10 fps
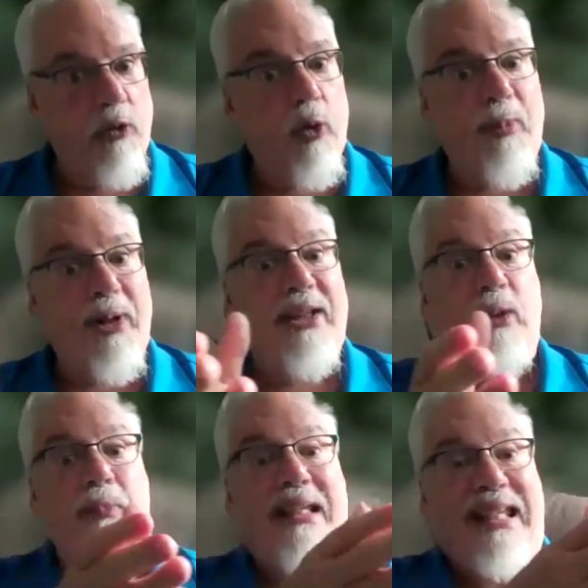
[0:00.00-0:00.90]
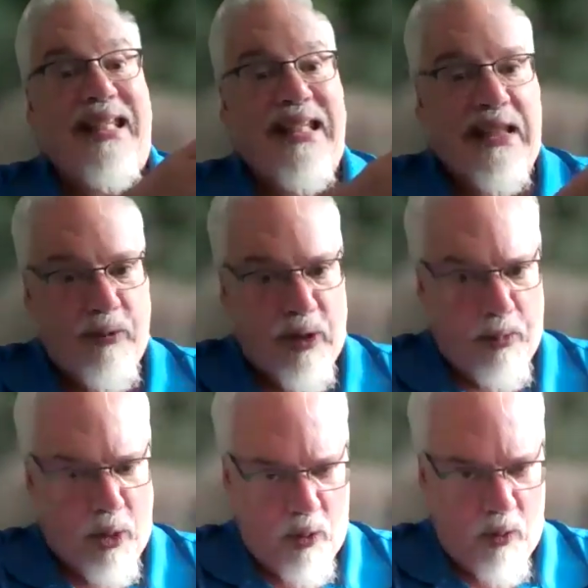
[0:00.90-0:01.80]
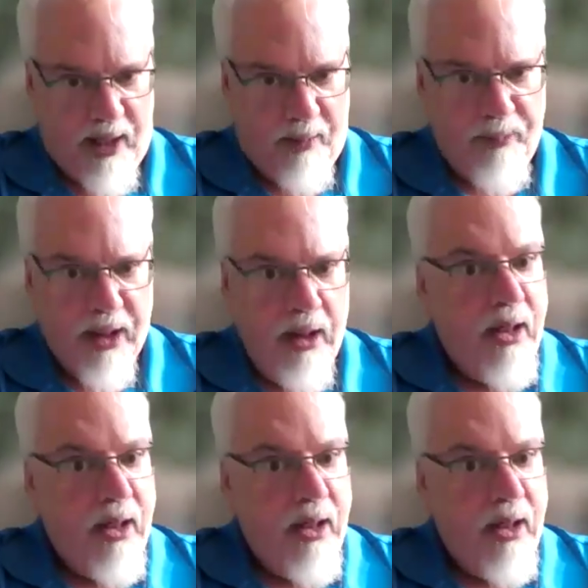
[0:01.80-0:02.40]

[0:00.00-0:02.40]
you're forming at the beginning of your program,